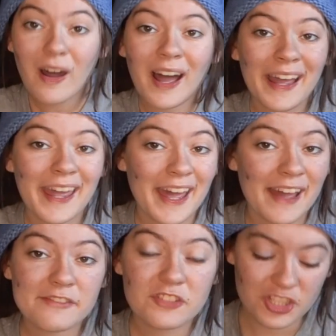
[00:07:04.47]
I
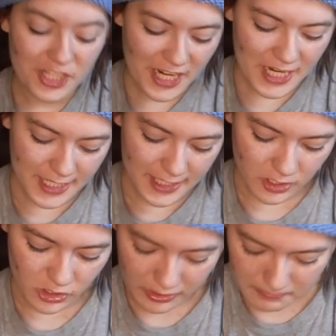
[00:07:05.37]
have
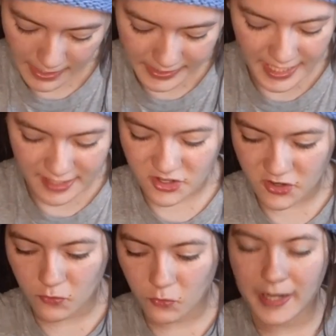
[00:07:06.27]
changed my
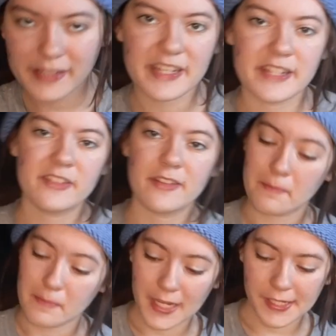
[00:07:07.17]
tension weight into the
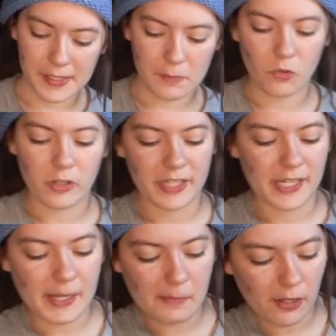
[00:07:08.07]
medium one, and
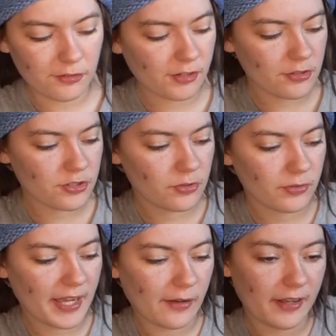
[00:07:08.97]
I'm on row 2
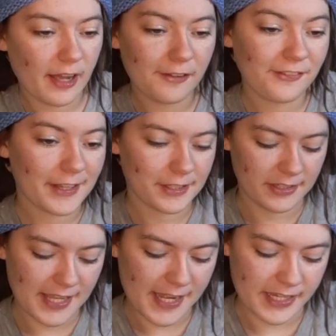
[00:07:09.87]
now, and I found
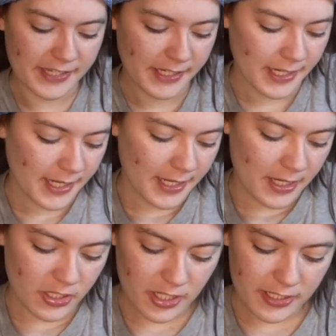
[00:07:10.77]
that
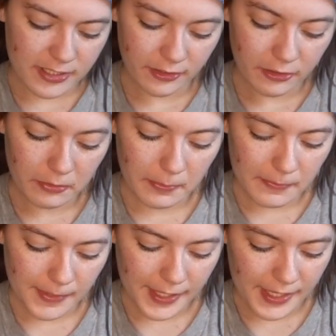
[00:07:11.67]
just a little
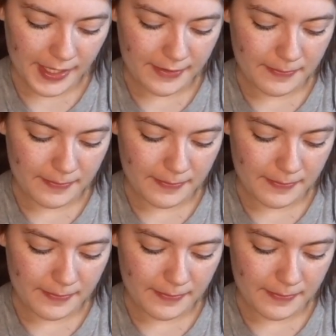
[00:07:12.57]
bit, it's